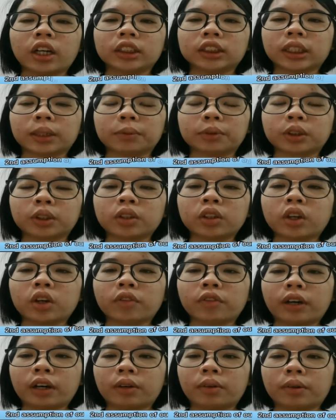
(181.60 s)
assumption
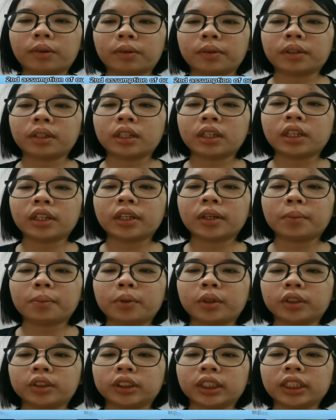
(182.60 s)
of our
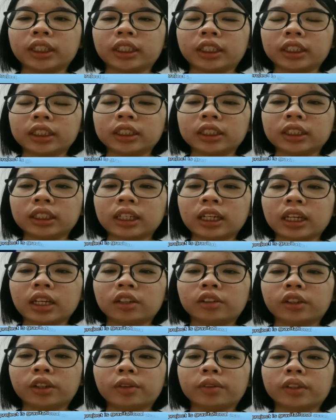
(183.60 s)
project is
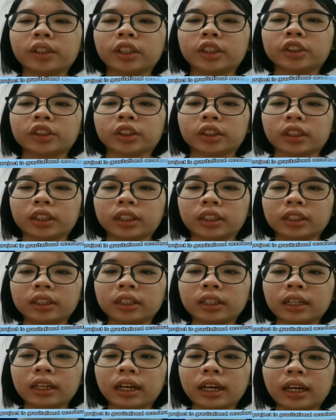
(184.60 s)
gravitational
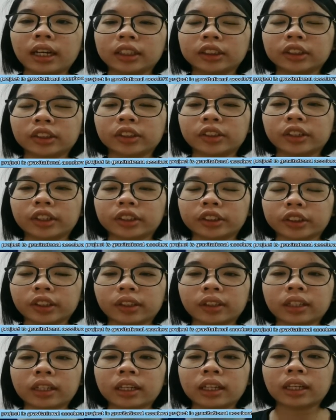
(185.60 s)

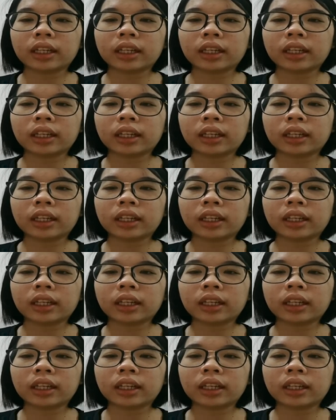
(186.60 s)
acceleration.